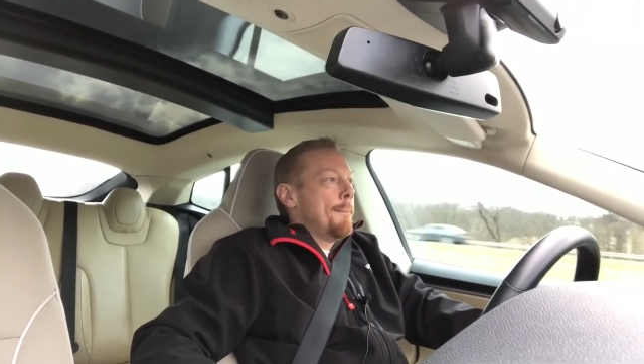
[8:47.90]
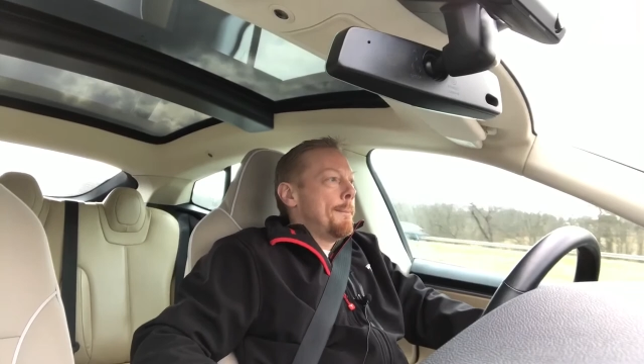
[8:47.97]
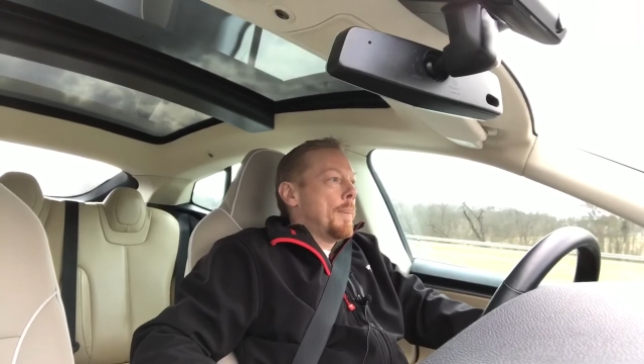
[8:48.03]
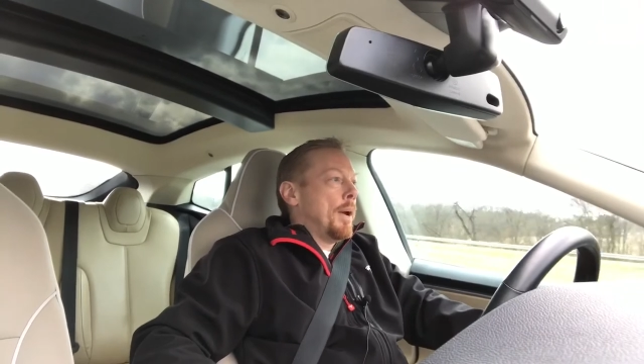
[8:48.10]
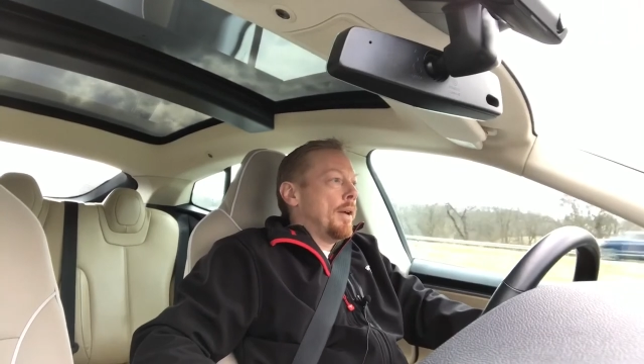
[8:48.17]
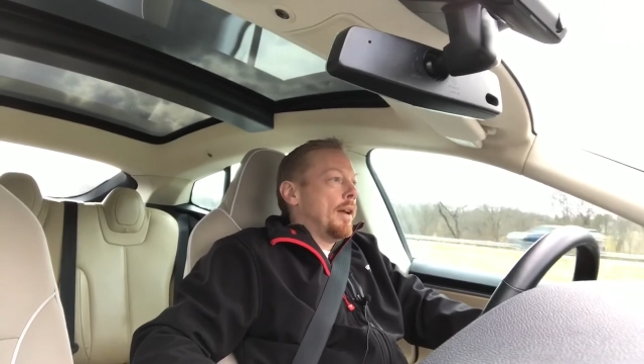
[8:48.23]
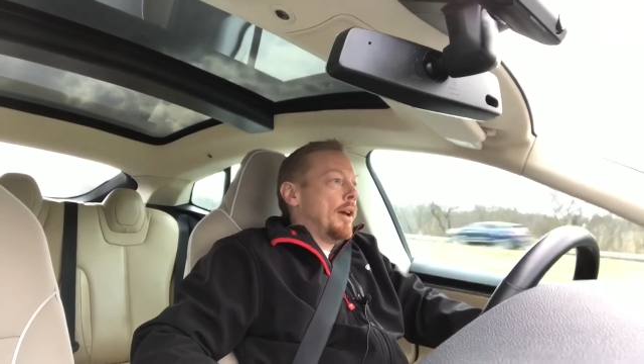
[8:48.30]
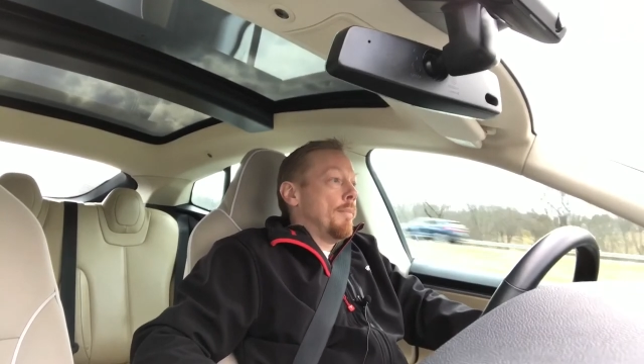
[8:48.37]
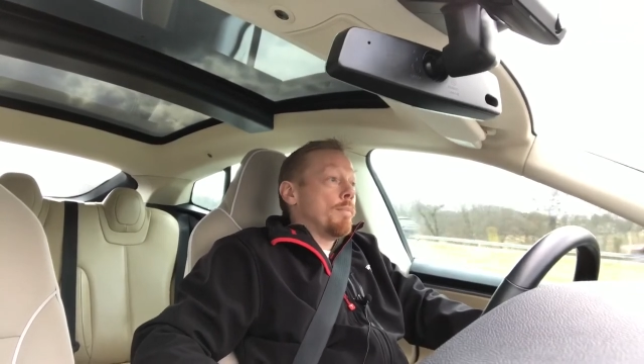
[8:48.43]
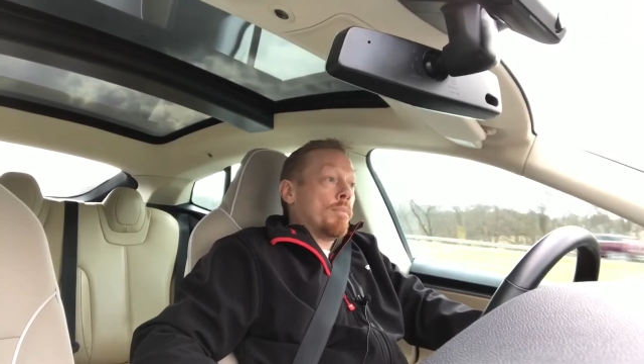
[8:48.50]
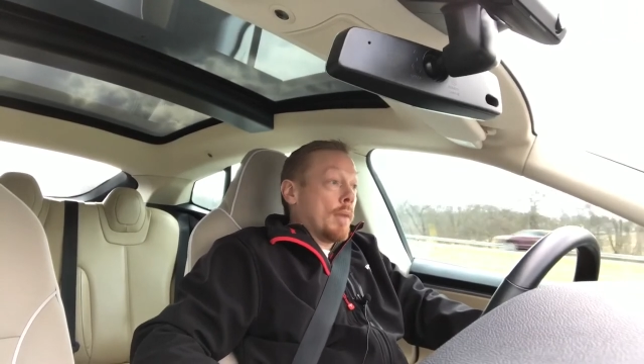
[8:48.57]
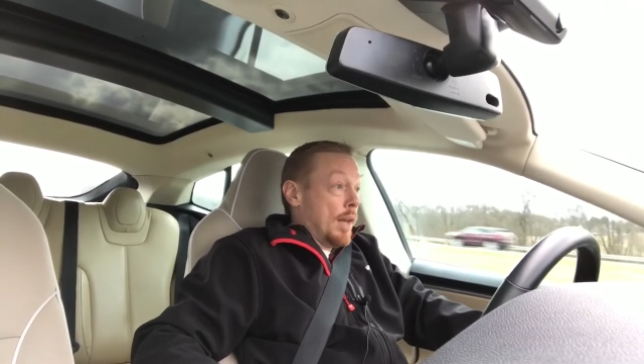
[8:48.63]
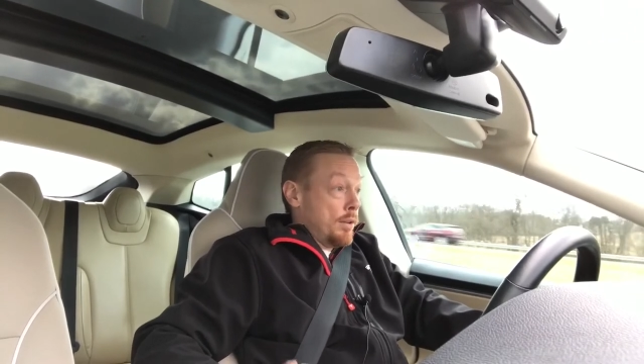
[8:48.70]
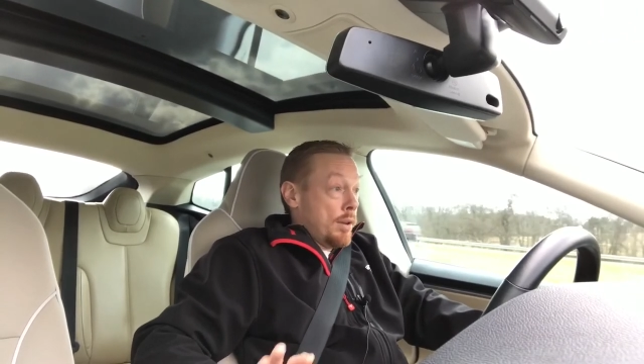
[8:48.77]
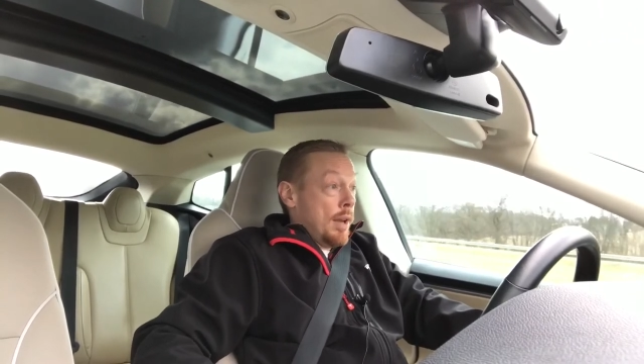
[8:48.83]
But
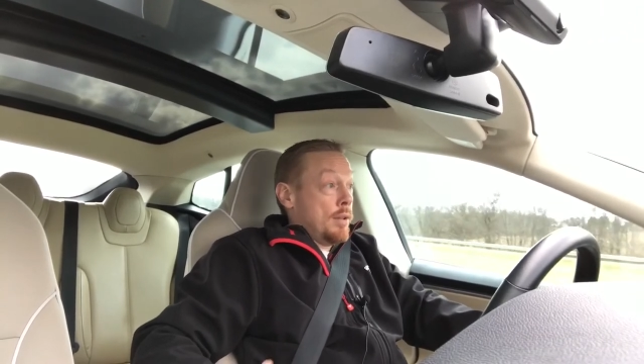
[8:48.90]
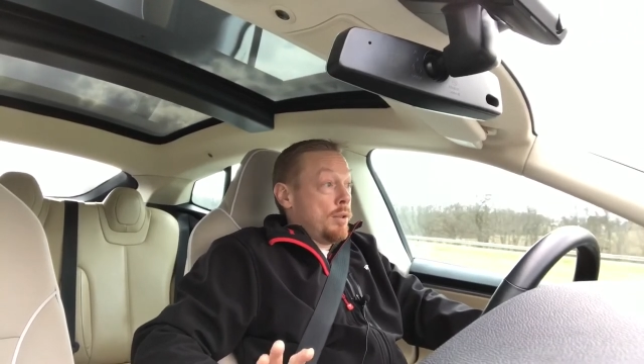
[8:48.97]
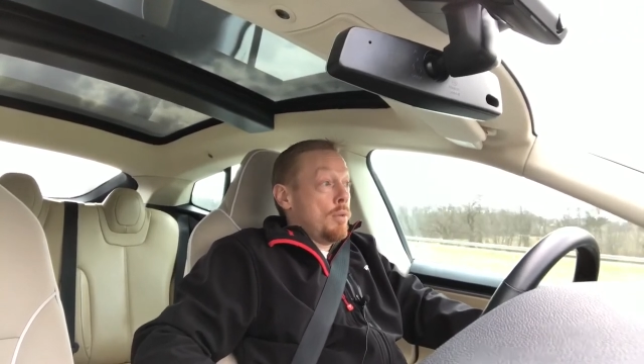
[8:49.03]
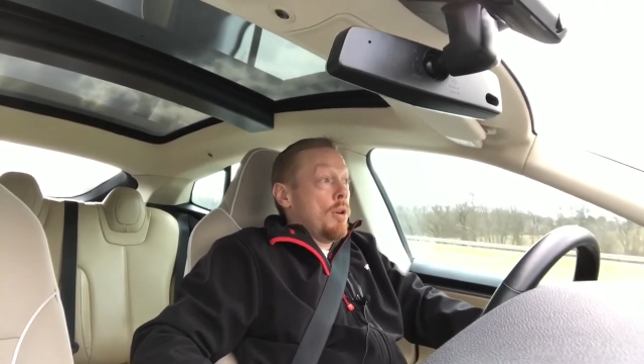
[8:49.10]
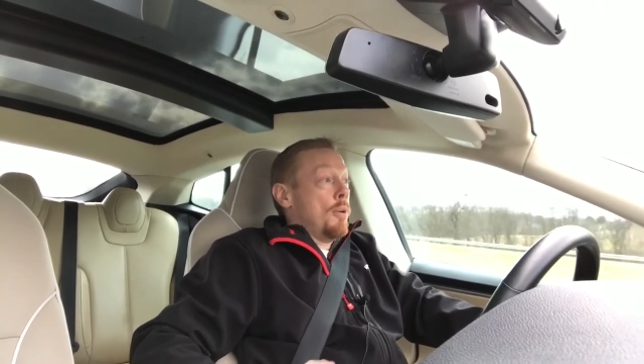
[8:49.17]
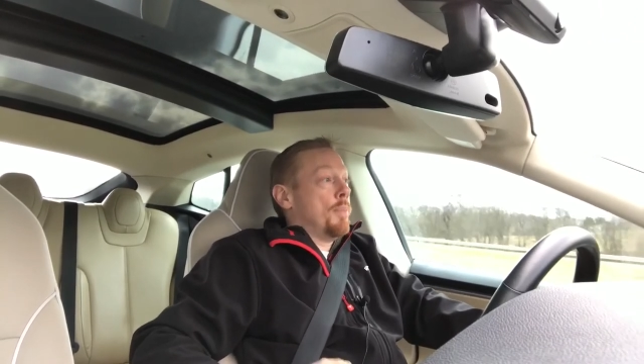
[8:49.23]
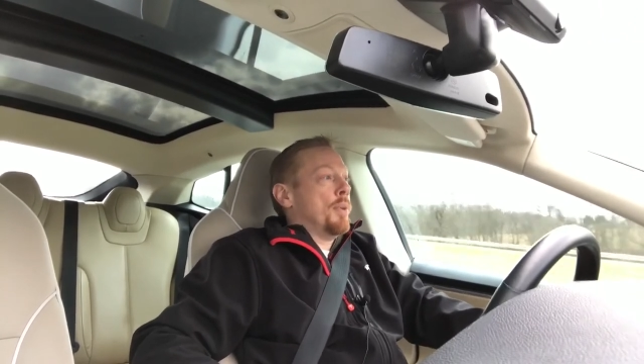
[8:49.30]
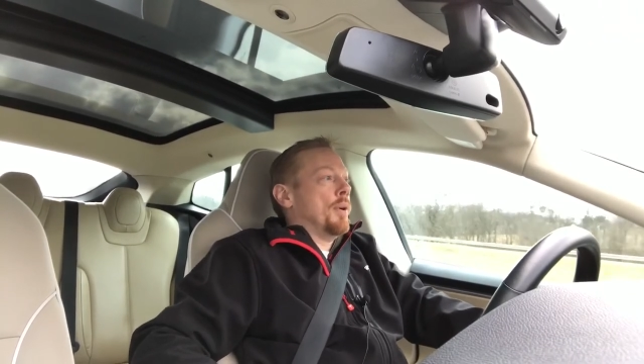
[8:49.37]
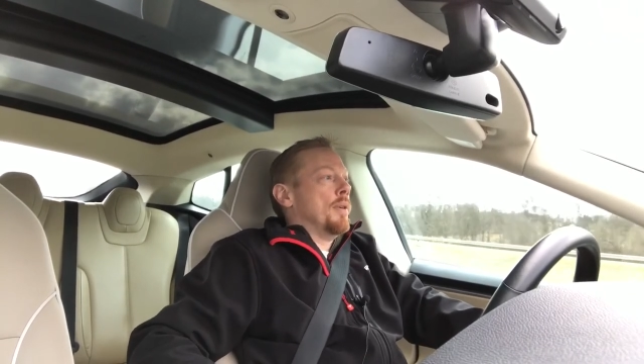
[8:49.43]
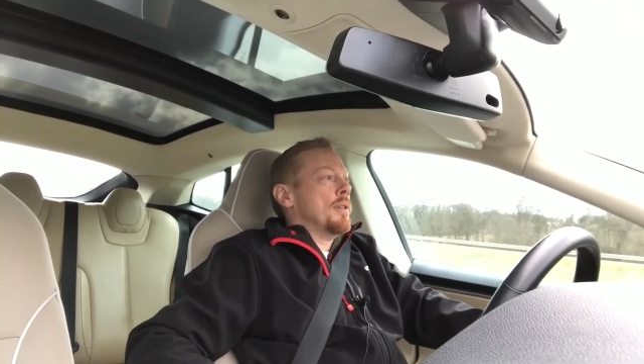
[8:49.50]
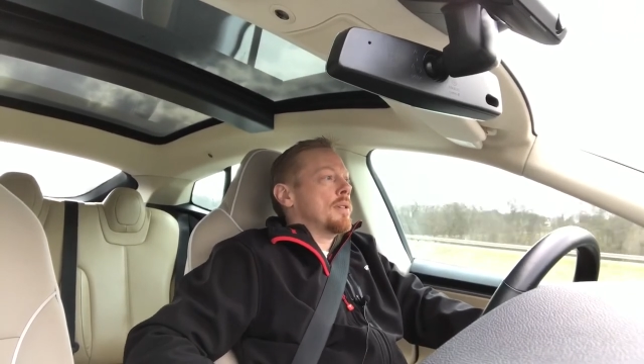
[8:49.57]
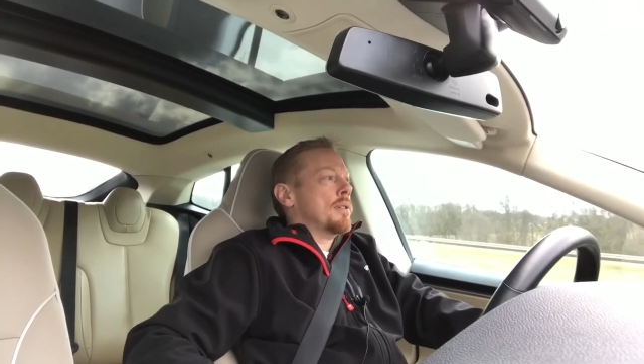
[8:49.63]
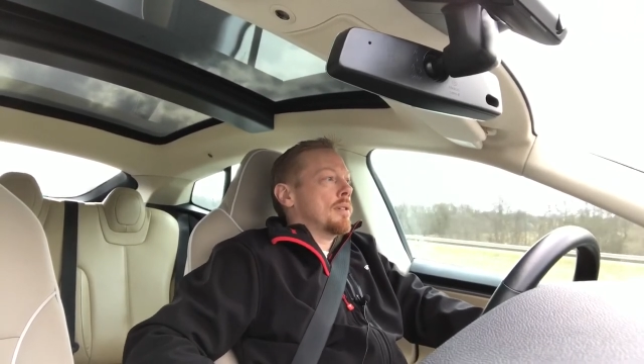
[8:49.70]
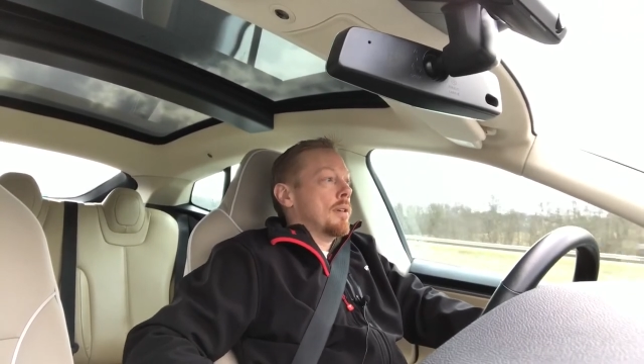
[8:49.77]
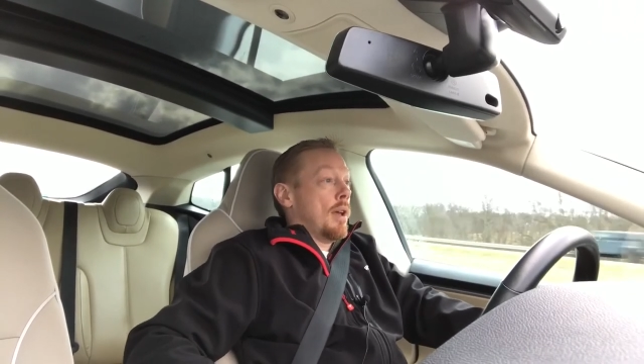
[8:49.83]
I do hope there
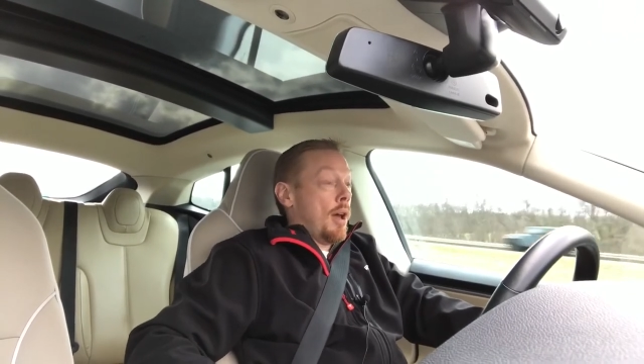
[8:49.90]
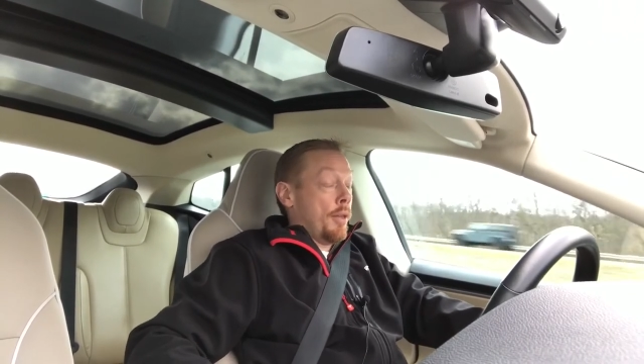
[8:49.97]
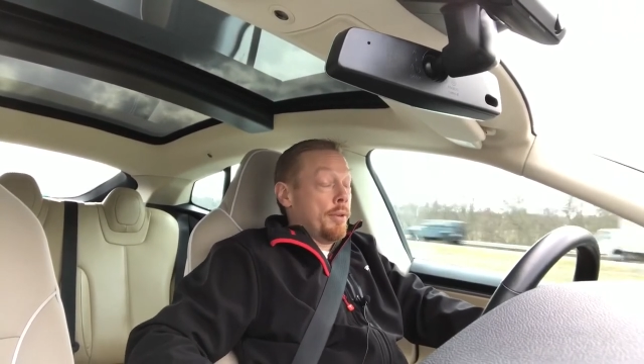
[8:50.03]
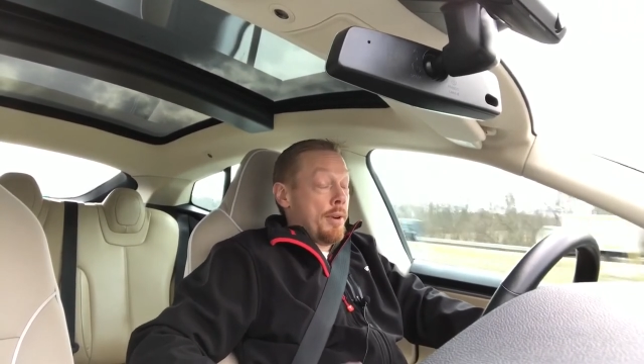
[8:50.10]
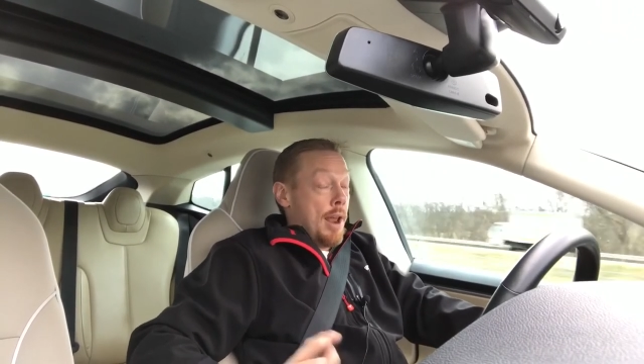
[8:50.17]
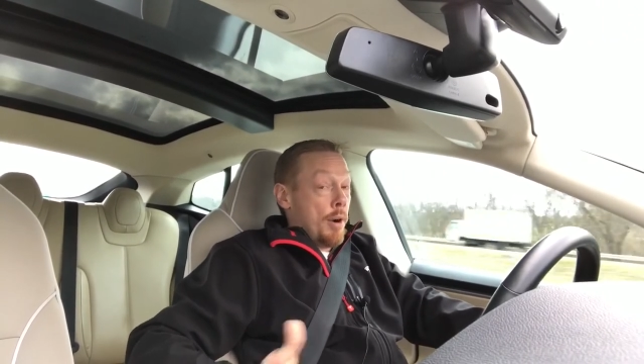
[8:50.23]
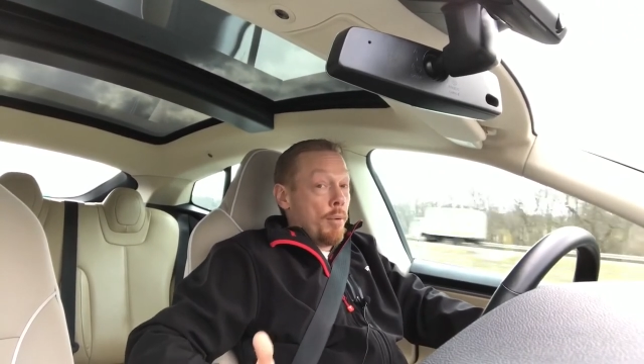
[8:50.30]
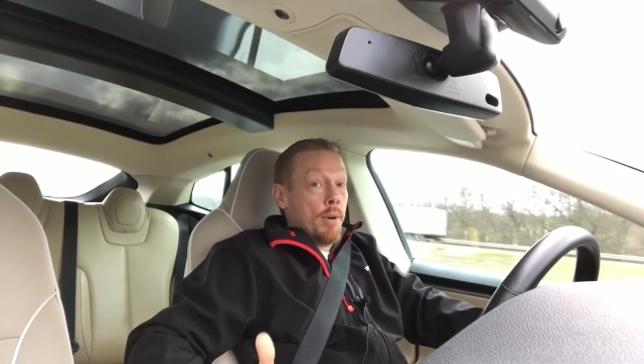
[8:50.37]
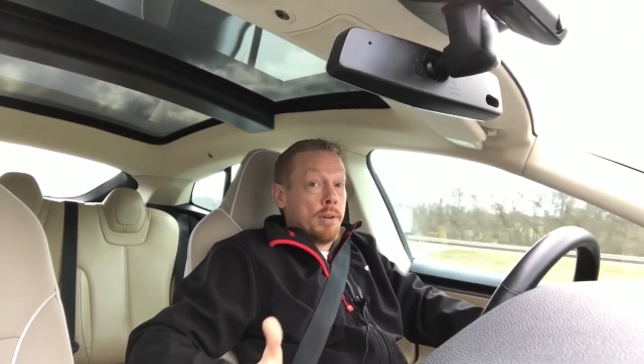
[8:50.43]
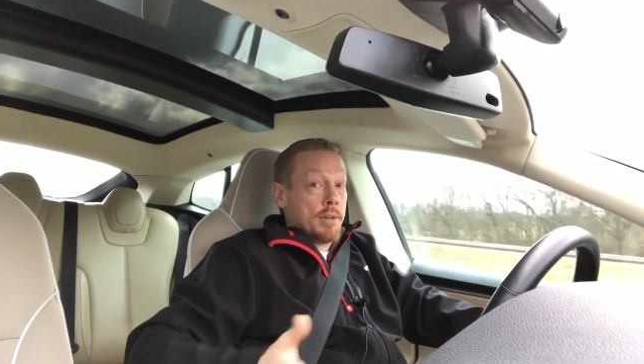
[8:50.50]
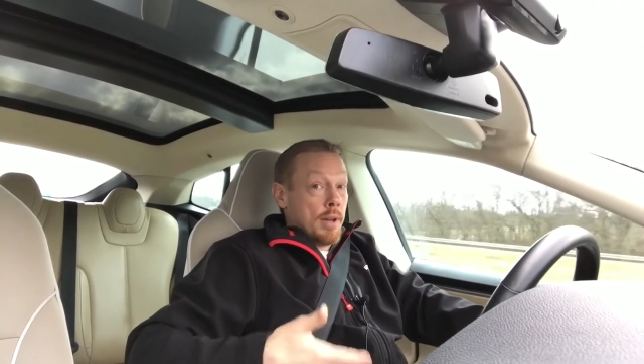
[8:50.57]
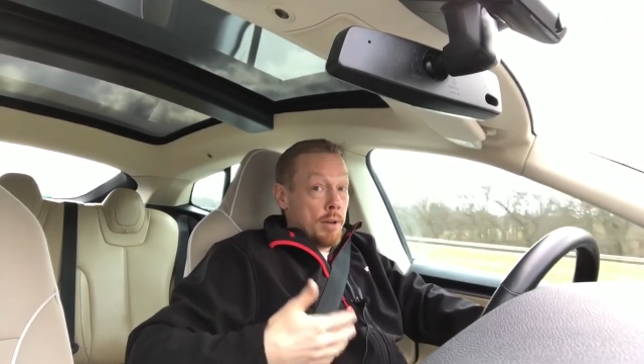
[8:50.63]
is other networks.